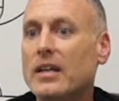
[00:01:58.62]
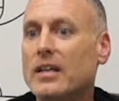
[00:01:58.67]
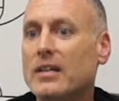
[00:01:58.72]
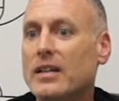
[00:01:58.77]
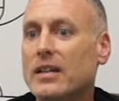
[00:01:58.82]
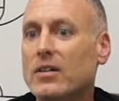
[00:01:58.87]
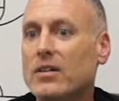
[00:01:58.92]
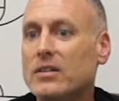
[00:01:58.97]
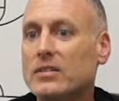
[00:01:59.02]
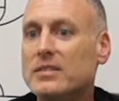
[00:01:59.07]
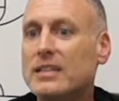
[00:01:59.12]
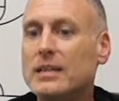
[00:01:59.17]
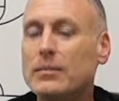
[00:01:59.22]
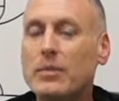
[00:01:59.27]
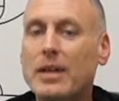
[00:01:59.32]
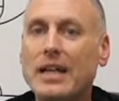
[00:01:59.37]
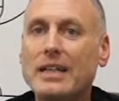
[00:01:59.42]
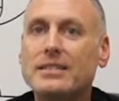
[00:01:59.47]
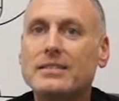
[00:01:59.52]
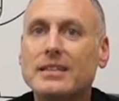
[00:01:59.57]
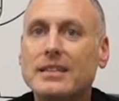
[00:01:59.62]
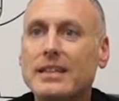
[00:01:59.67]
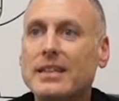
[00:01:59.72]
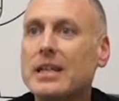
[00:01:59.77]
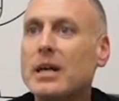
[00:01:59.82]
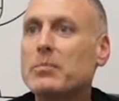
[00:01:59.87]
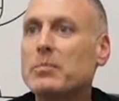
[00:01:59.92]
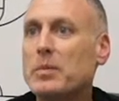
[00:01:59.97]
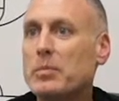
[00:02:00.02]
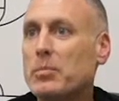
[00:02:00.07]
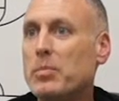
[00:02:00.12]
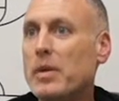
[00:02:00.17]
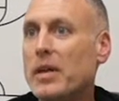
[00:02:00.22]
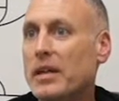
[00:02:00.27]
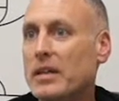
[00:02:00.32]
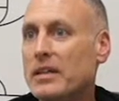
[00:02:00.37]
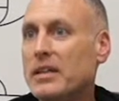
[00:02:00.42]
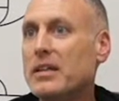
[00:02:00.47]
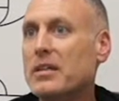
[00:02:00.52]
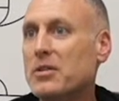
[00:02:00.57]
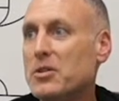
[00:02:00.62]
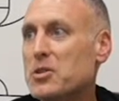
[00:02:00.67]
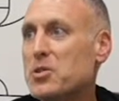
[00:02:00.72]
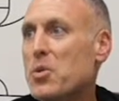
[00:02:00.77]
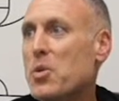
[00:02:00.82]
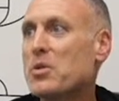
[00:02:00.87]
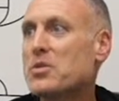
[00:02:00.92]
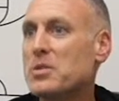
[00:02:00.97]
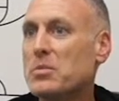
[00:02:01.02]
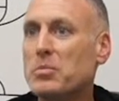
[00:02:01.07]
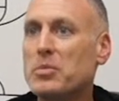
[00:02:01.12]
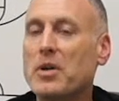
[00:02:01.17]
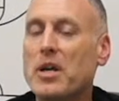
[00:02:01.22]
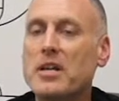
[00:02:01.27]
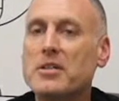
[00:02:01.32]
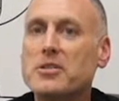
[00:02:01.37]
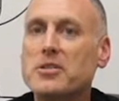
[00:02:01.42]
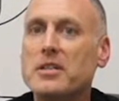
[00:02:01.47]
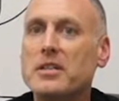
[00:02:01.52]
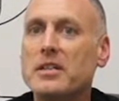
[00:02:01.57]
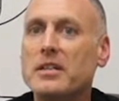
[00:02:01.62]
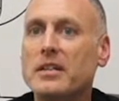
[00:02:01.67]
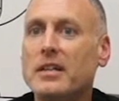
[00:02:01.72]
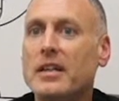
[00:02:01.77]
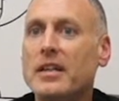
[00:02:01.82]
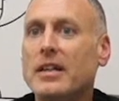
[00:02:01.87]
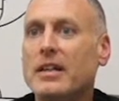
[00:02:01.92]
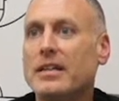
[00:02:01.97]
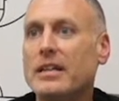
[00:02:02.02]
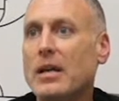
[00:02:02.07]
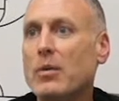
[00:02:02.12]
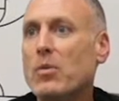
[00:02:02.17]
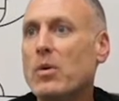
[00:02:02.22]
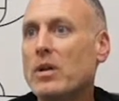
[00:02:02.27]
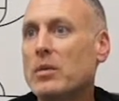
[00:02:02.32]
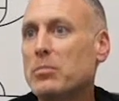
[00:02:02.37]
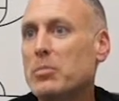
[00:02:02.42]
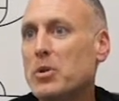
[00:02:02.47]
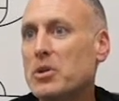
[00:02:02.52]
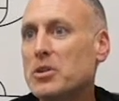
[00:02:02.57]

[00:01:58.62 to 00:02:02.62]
that her team likes to get up and get in your shorts and pressure you. They want to